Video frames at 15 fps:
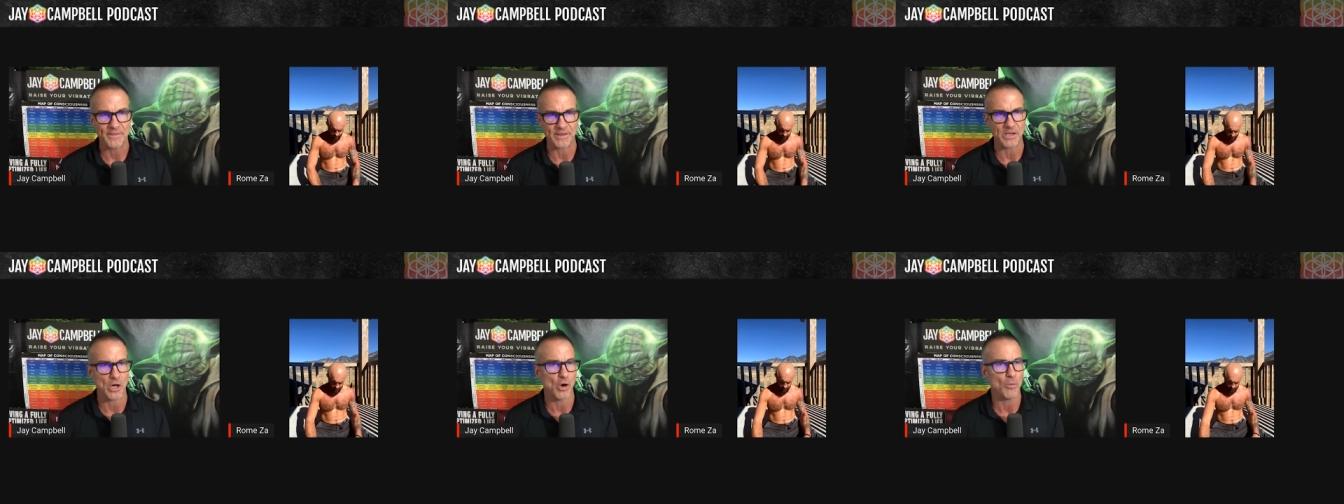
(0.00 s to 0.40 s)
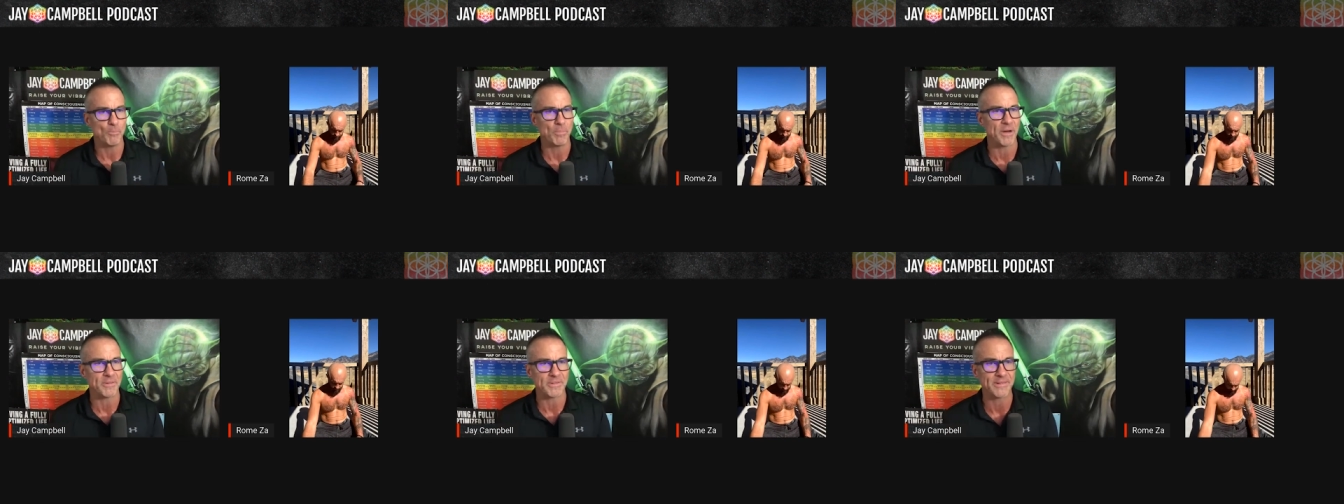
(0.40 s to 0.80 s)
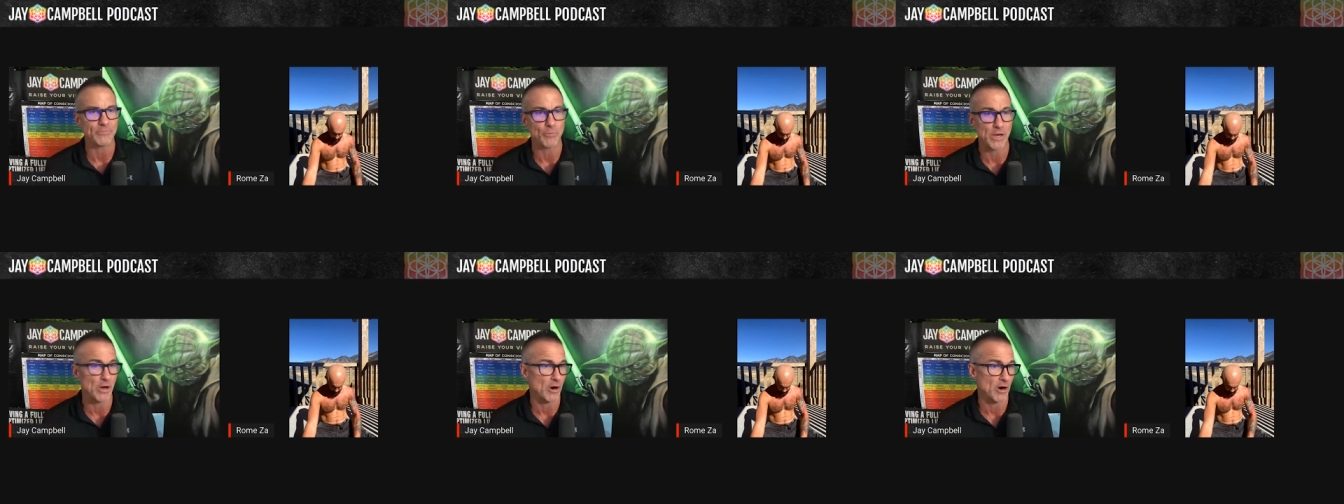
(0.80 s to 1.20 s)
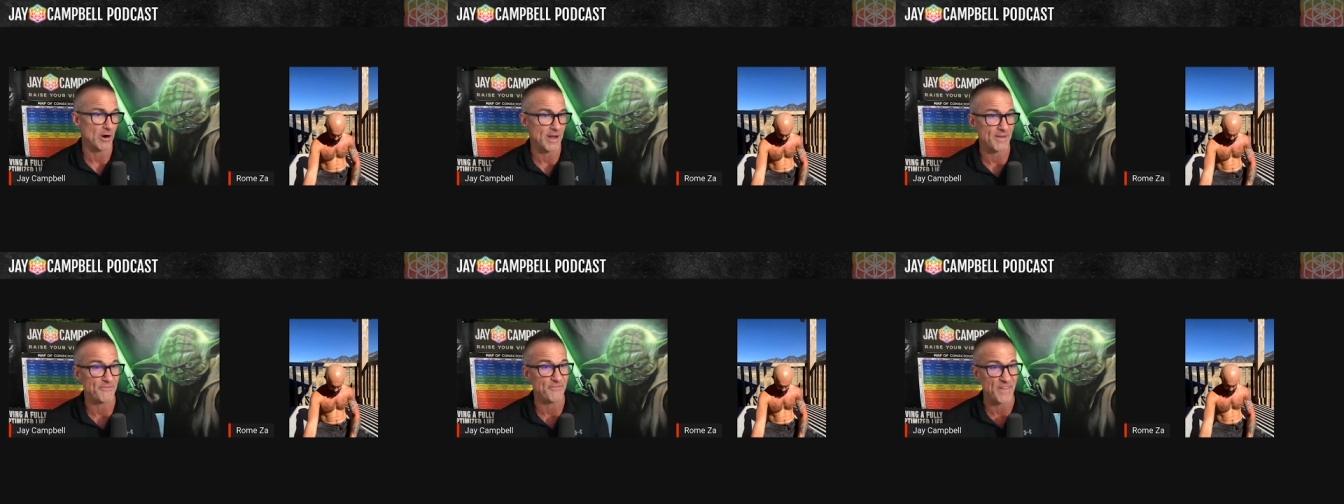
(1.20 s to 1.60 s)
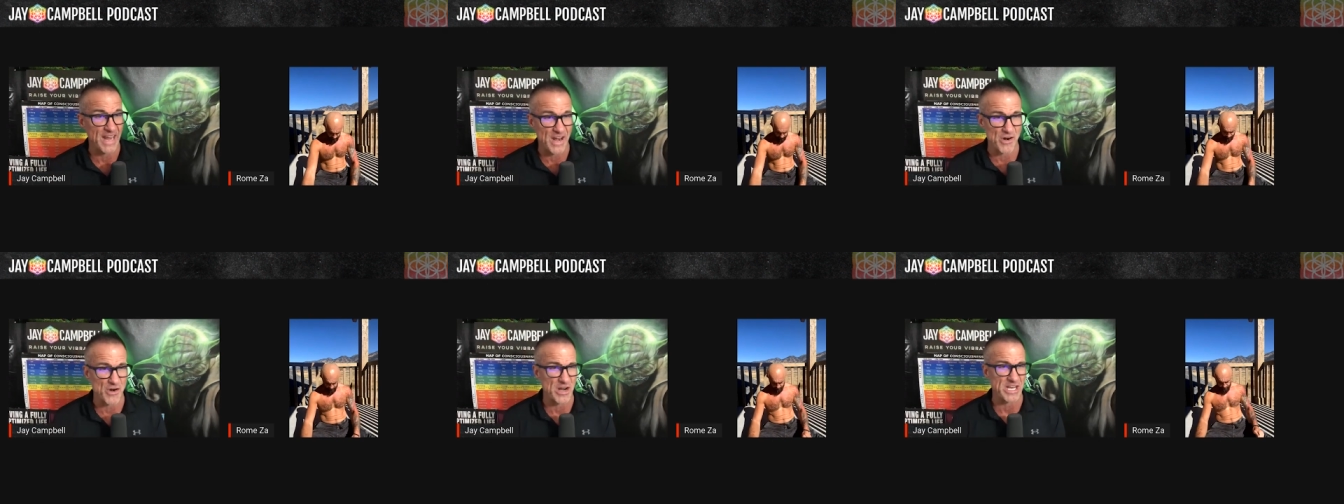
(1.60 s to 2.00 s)
You know, but we are a
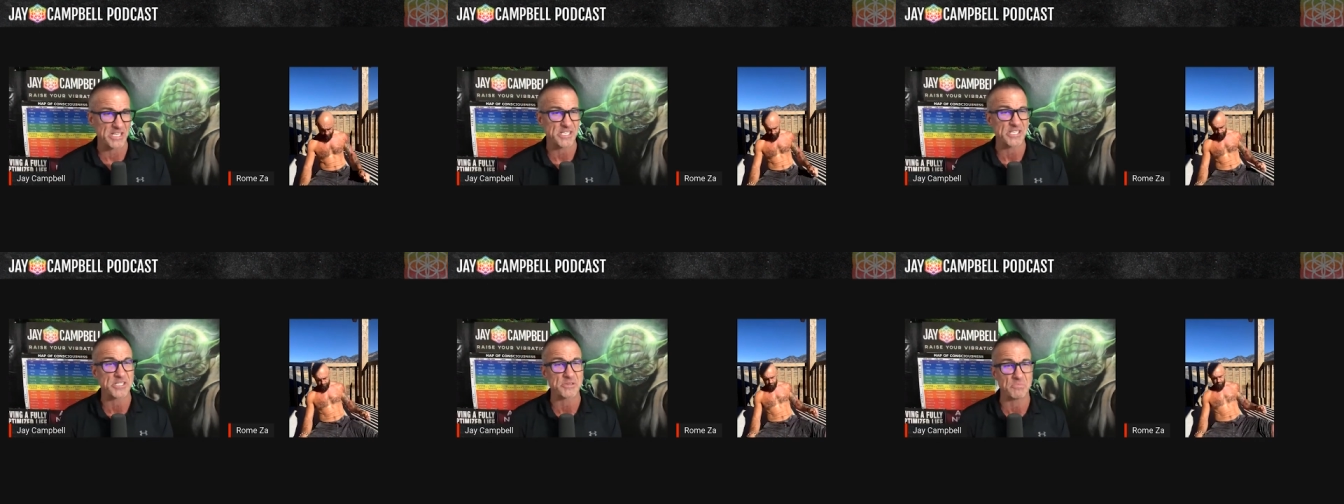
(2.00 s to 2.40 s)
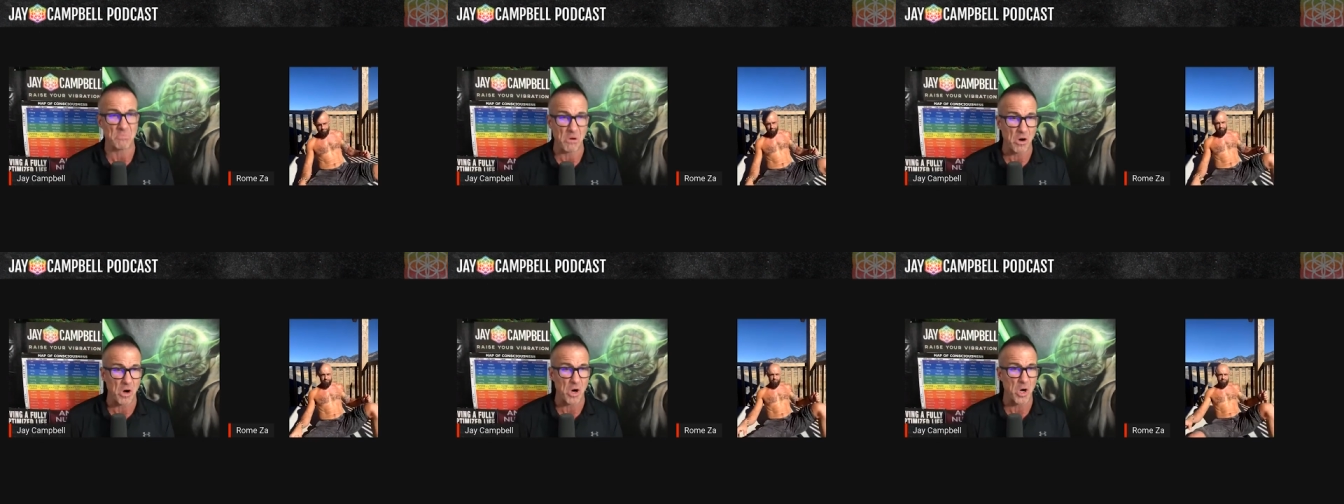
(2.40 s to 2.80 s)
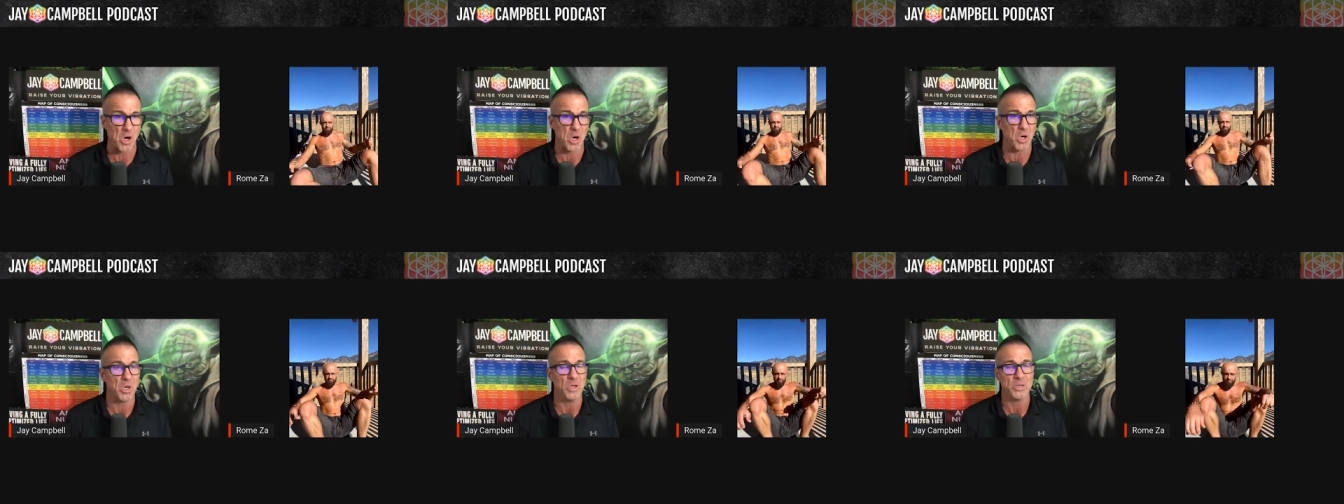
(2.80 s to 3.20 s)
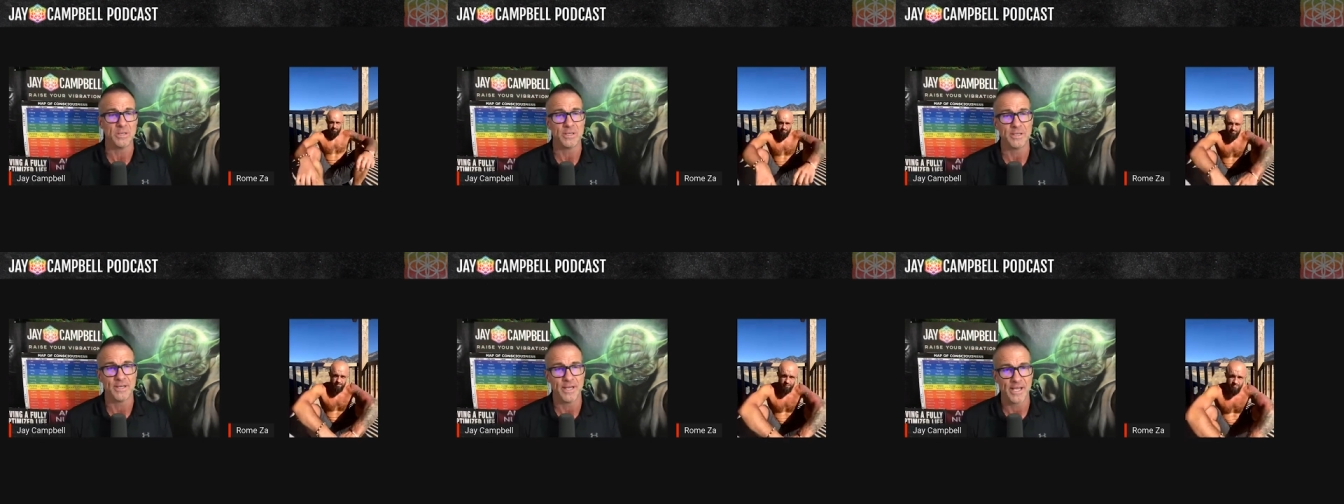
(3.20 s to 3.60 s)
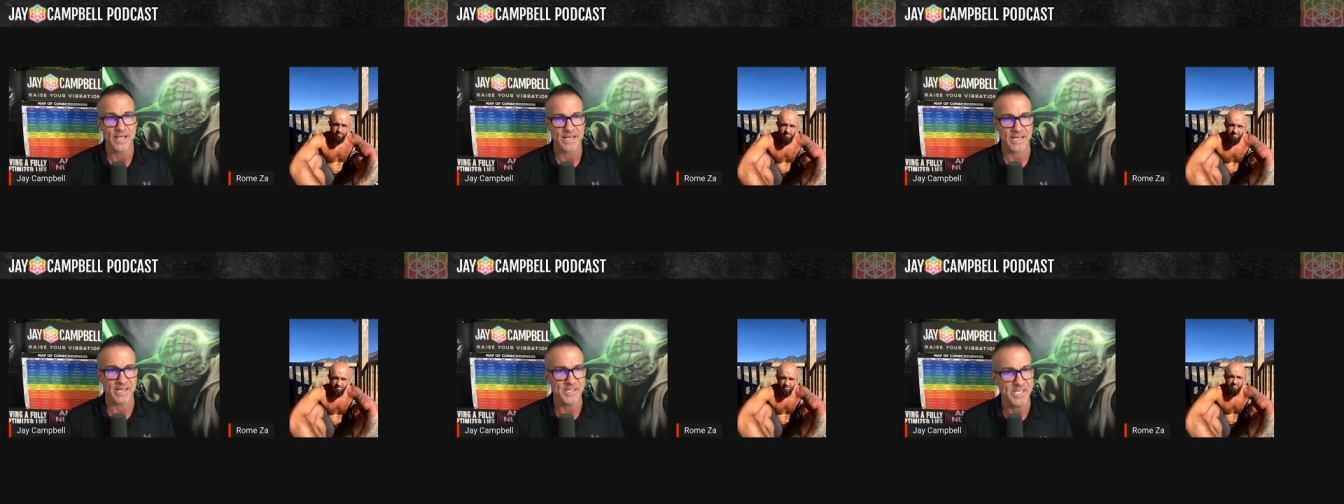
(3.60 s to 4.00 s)
very small
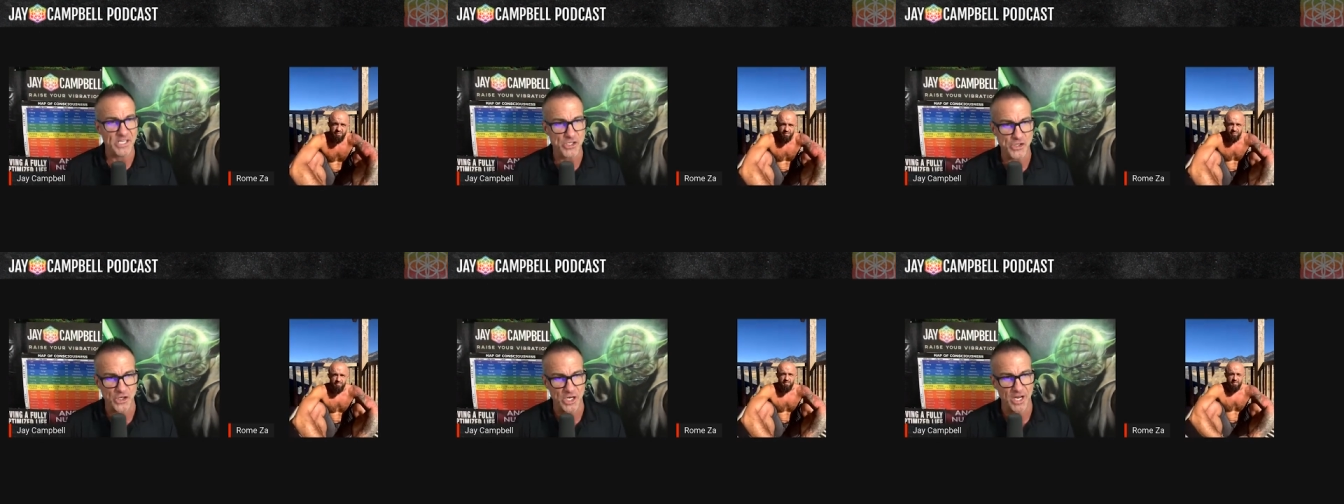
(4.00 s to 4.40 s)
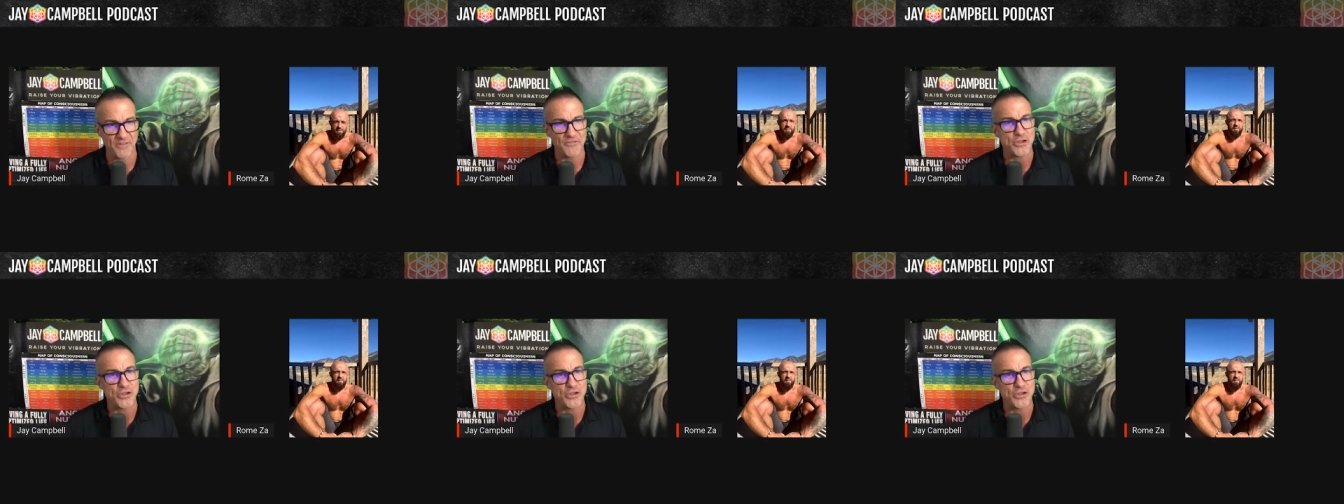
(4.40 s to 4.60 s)
contingent of